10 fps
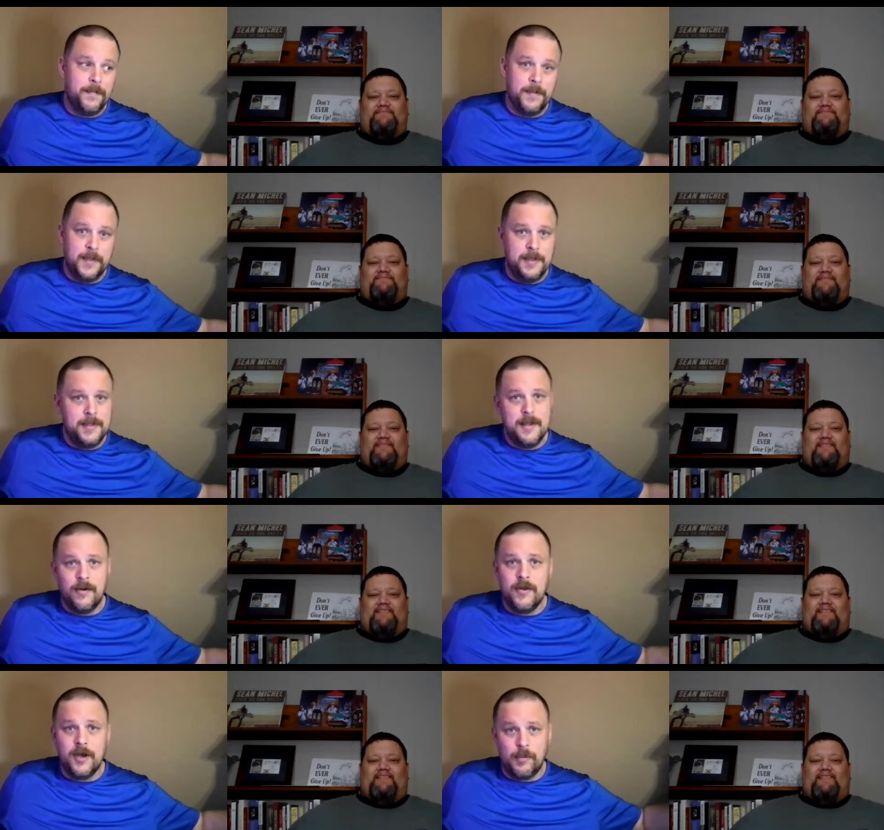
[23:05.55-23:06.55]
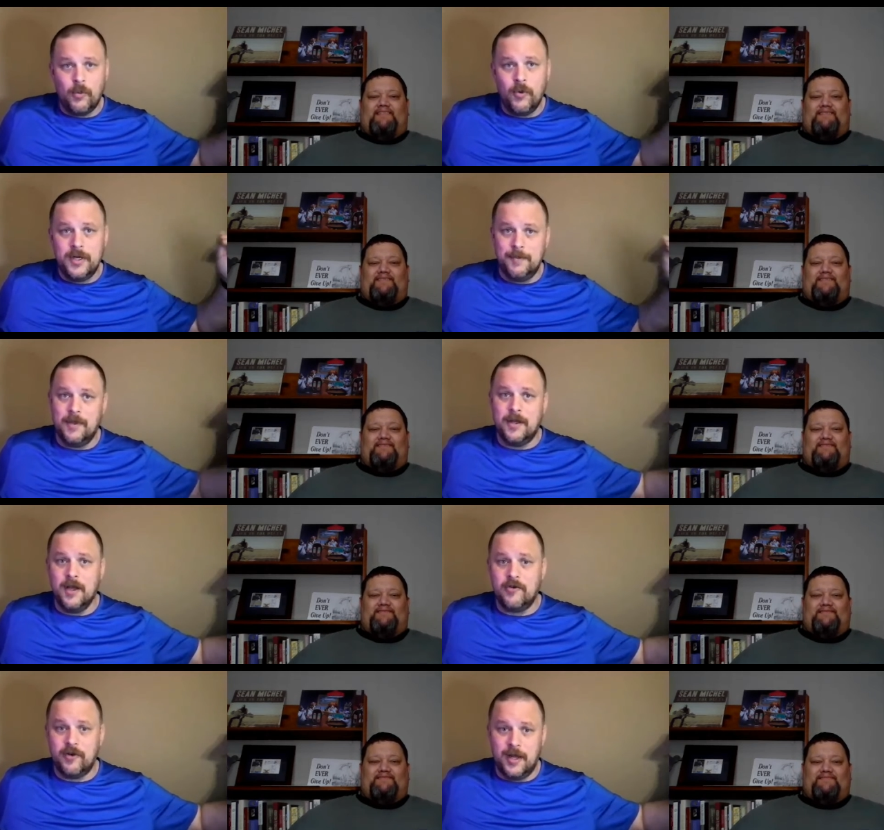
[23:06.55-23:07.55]
Speaker 1: They're the number one team in the
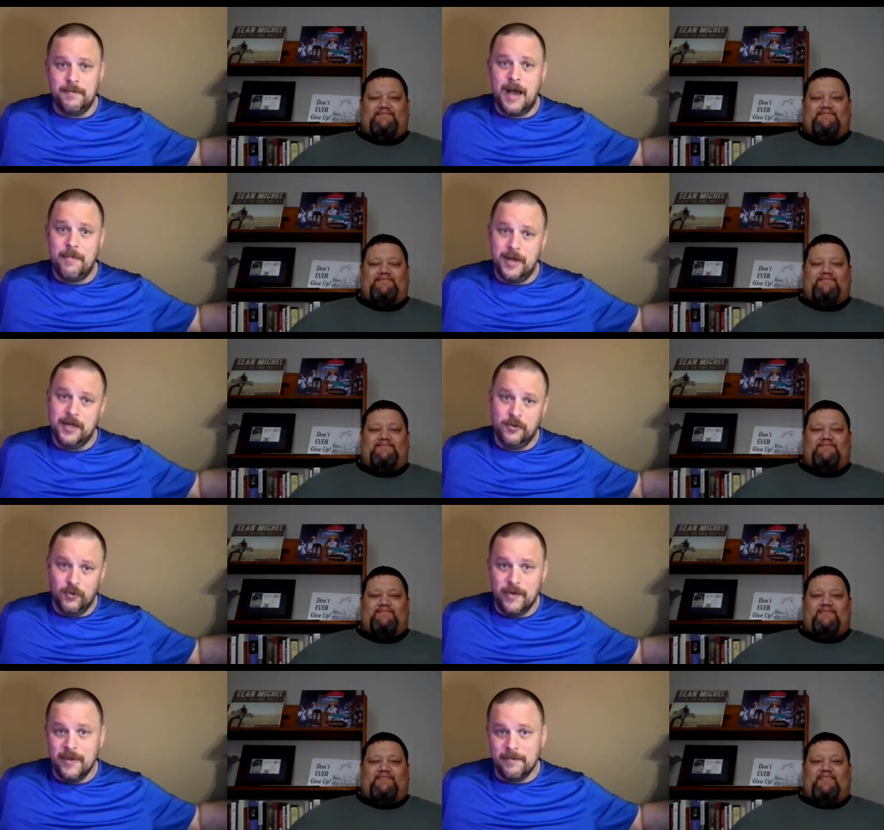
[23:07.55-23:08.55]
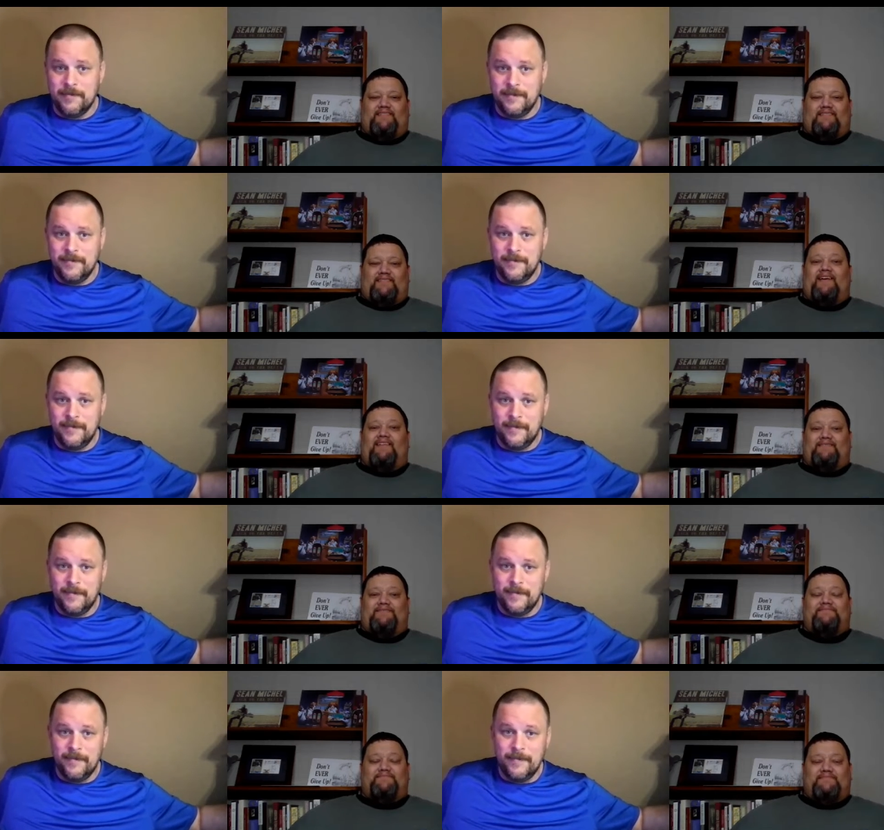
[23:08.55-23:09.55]
country, in my opinion, with him. Yeah,
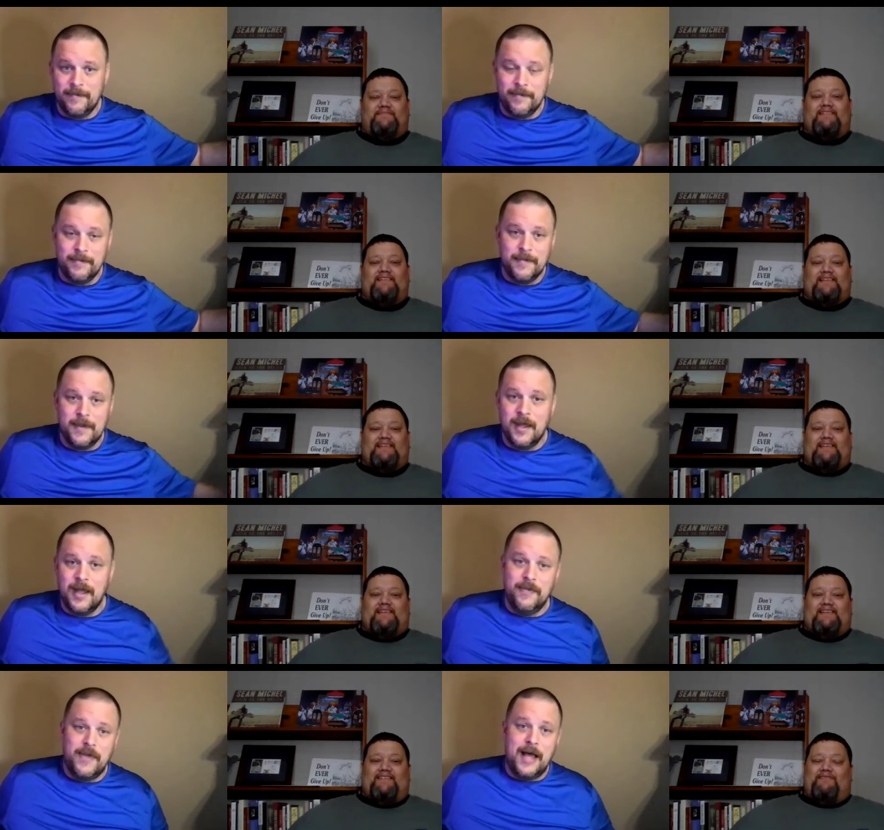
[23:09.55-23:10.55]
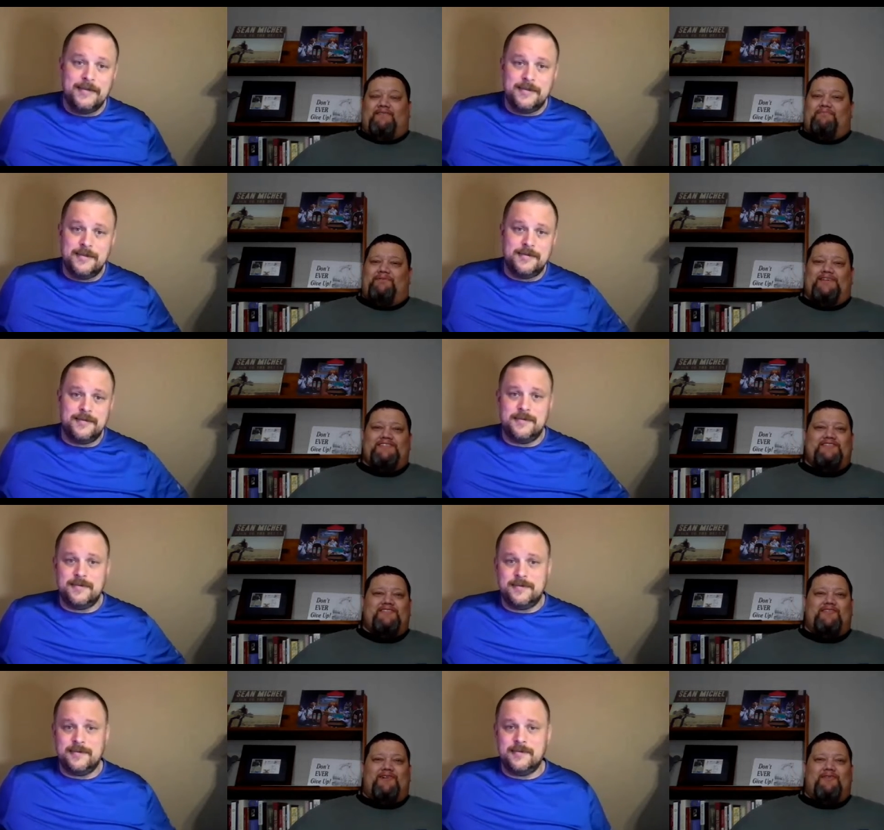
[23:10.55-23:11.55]
and that's
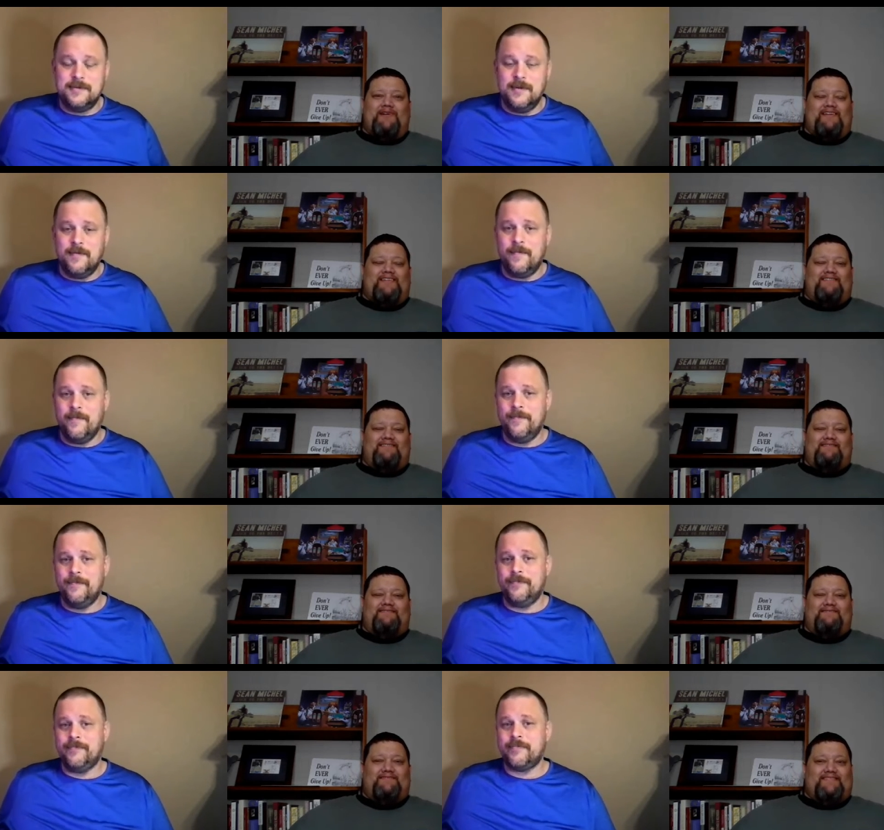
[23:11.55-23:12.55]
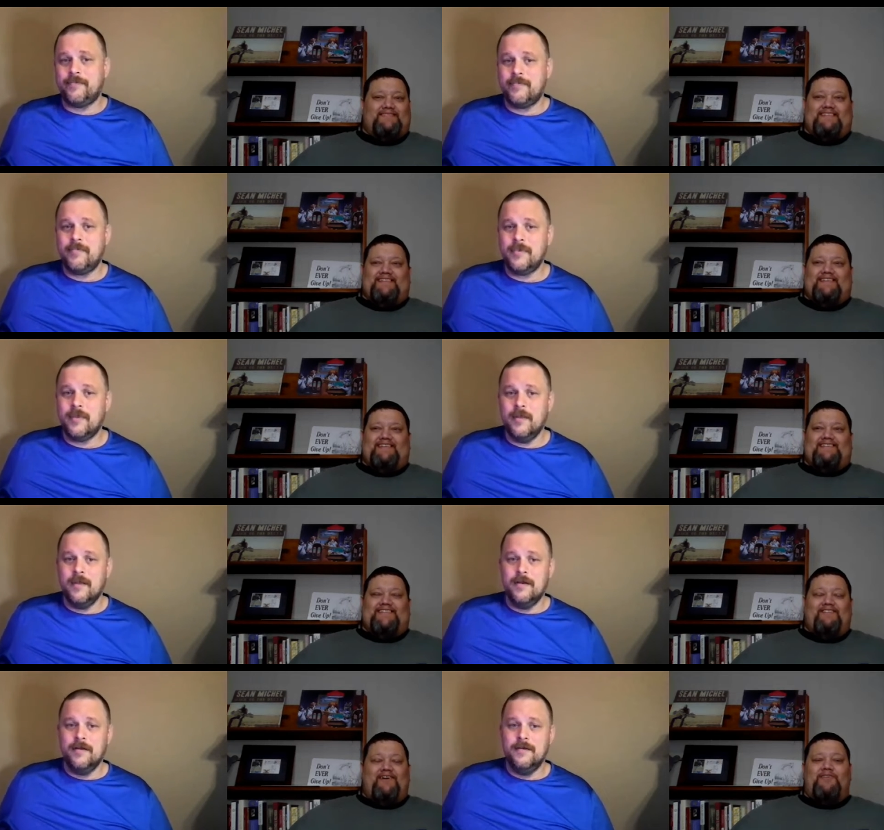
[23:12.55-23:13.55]
Speaker 2: plus you throw in
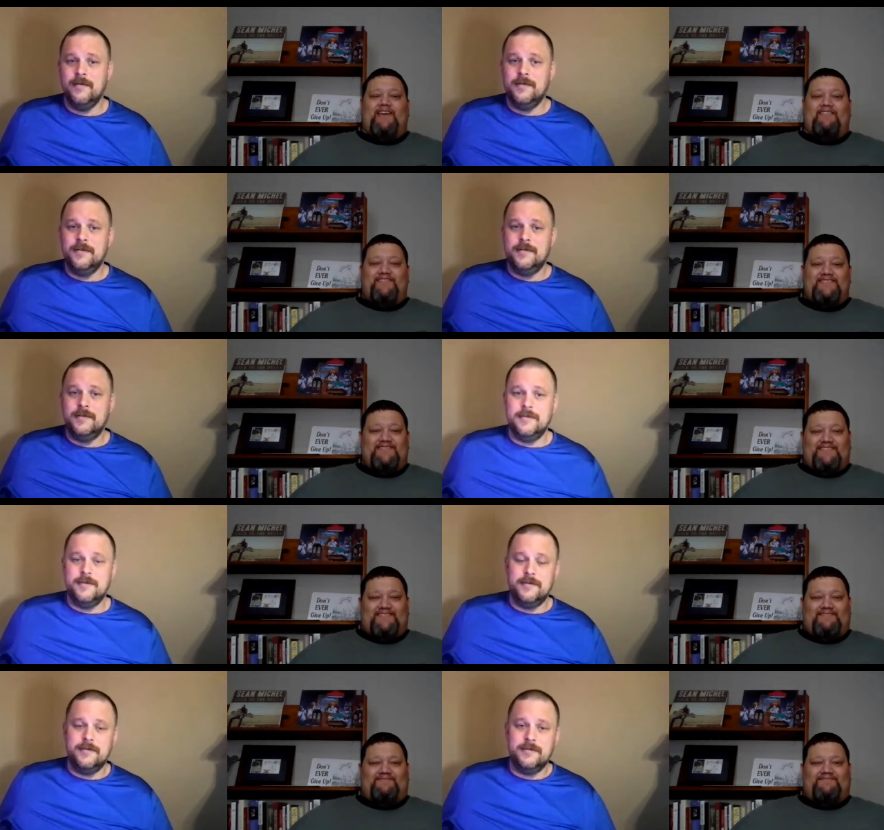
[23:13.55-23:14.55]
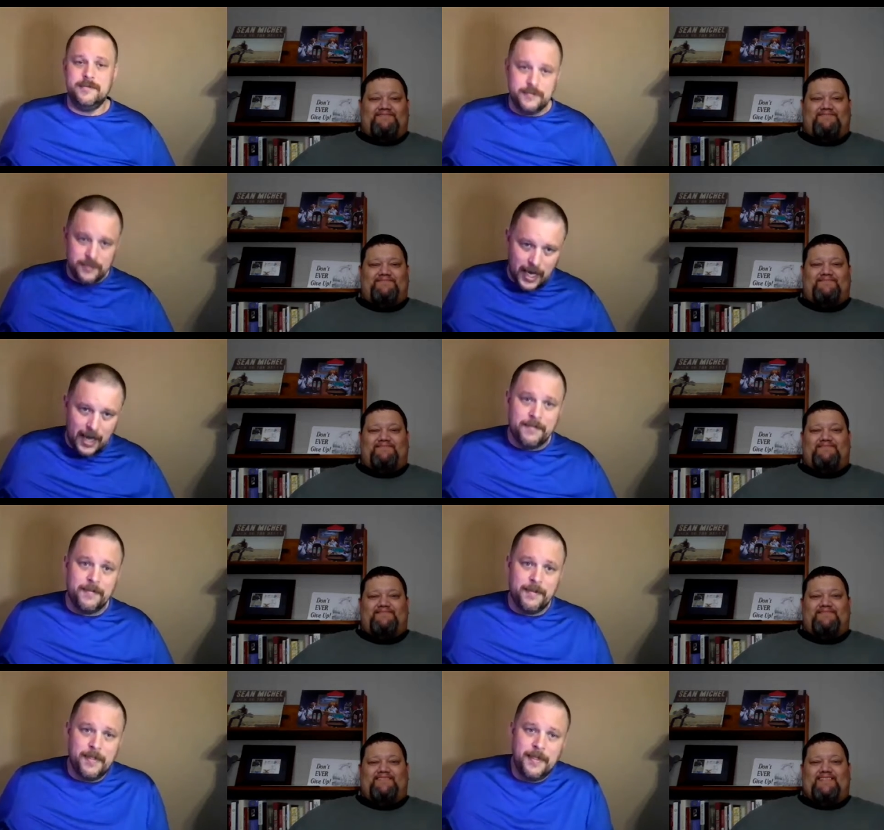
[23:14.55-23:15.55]
Devo Davis. Yeah,
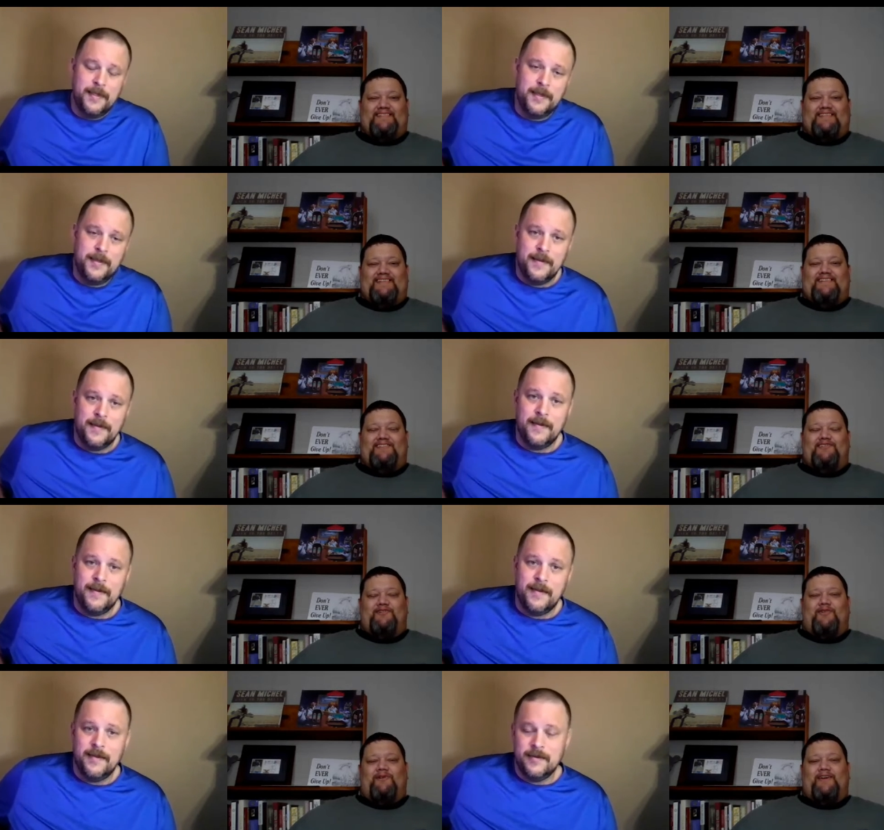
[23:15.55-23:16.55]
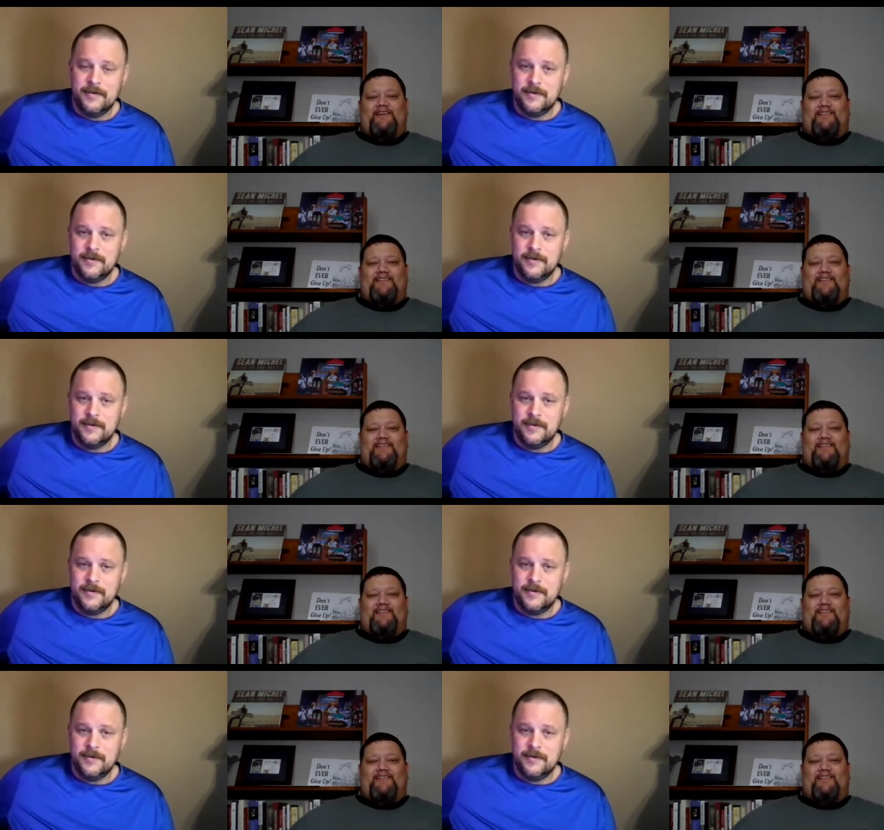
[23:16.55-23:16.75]
you throw